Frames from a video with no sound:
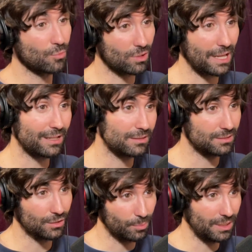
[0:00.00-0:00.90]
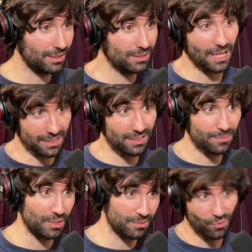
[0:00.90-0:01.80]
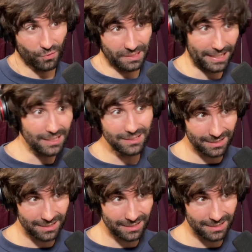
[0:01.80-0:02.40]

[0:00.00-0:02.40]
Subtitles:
more like, not to be sexist, but it's more for ladies.